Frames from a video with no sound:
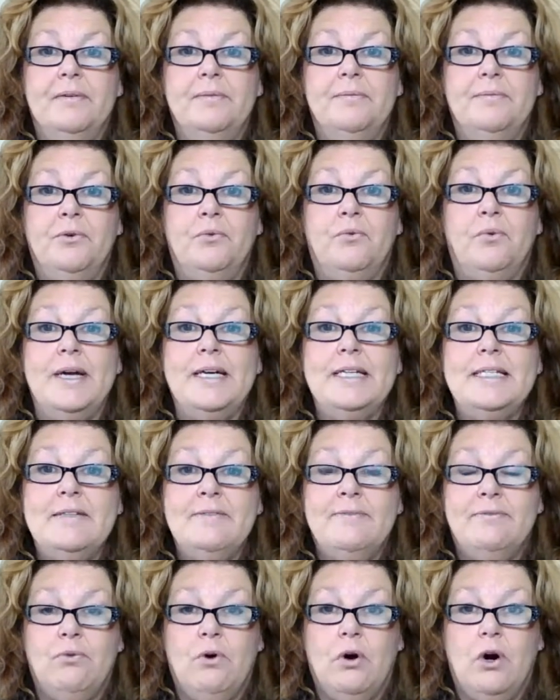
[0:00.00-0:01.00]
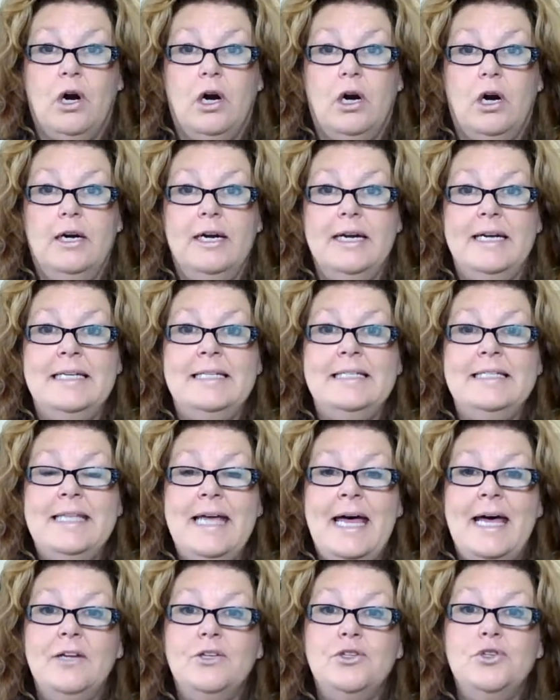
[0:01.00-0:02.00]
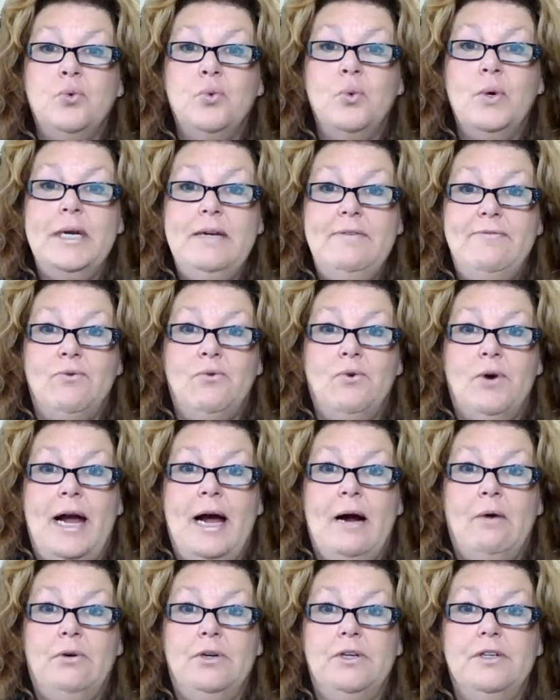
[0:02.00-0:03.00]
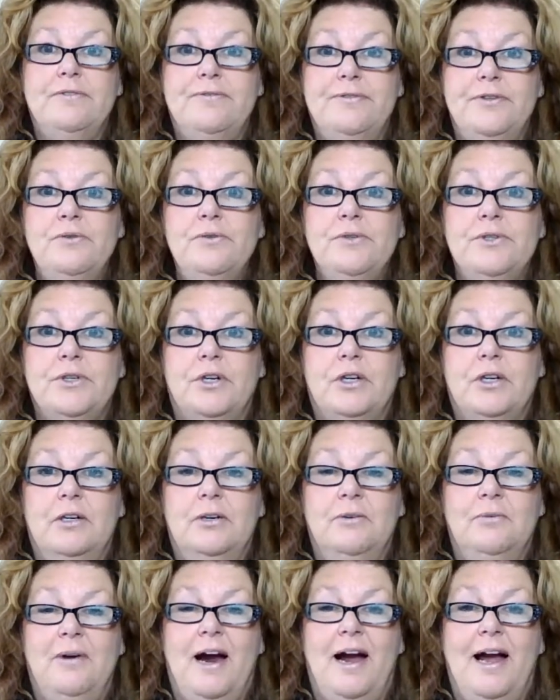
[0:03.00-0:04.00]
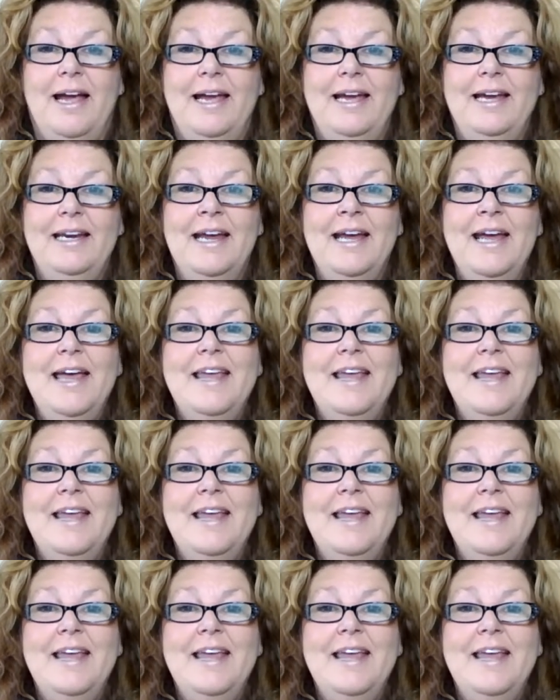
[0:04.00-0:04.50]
reservoir, is that a 24-hour diffuser, right?